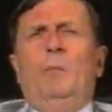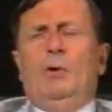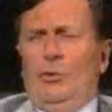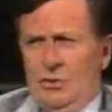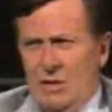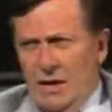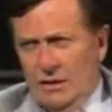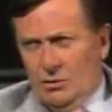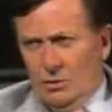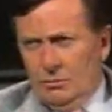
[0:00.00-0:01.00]

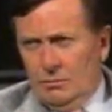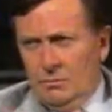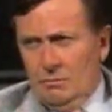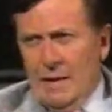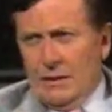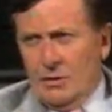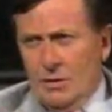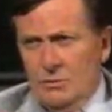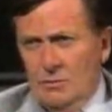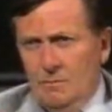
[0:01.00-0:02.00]
puritanical
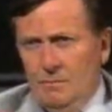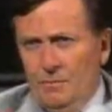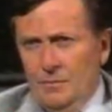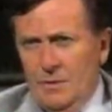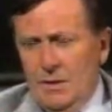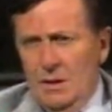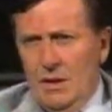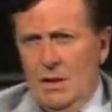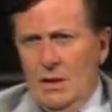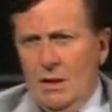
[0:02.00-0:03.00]
background.
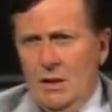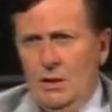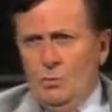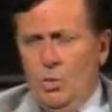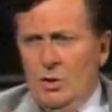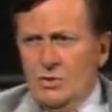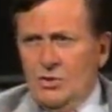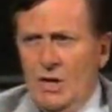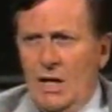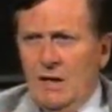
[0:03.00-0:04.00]
It was,
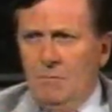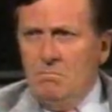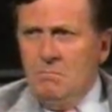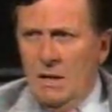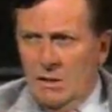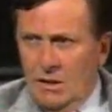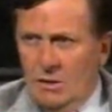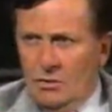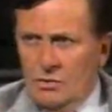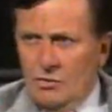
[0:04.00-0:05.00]
like many
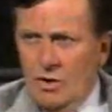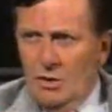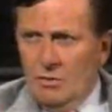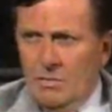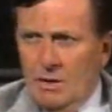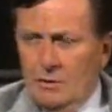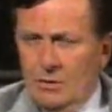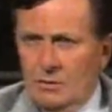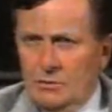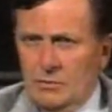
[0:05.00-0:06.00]
Australian
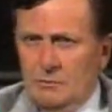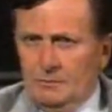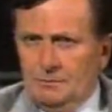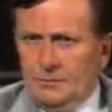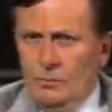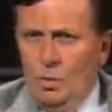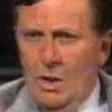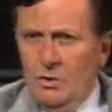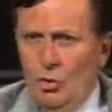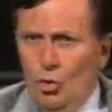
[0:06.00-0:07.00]
backgrounds,
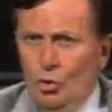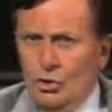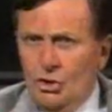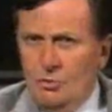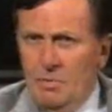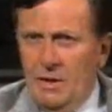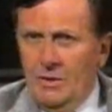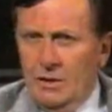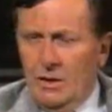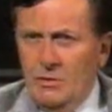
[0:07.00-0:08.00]
one haunted by
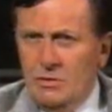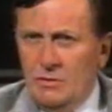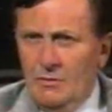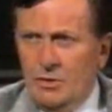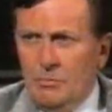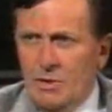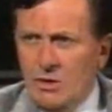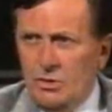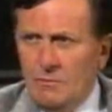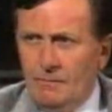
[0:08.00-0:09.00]
the ghost of the
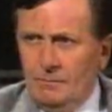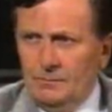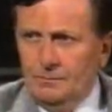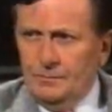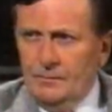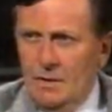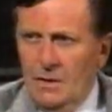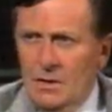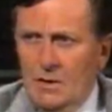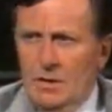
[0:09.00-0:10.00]
Depression.
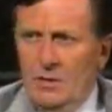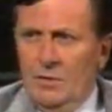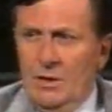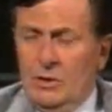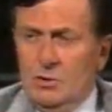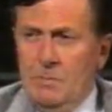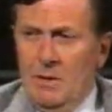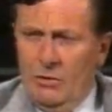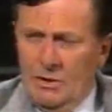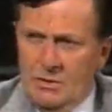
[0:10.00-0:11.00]
The
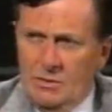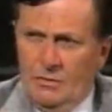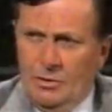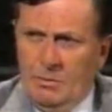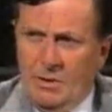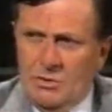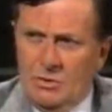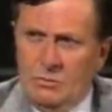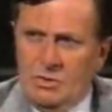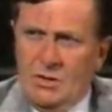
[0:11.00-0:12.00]
experience of the
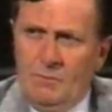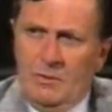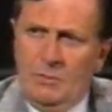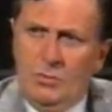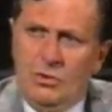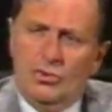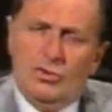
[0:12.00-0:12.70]
Depression was something which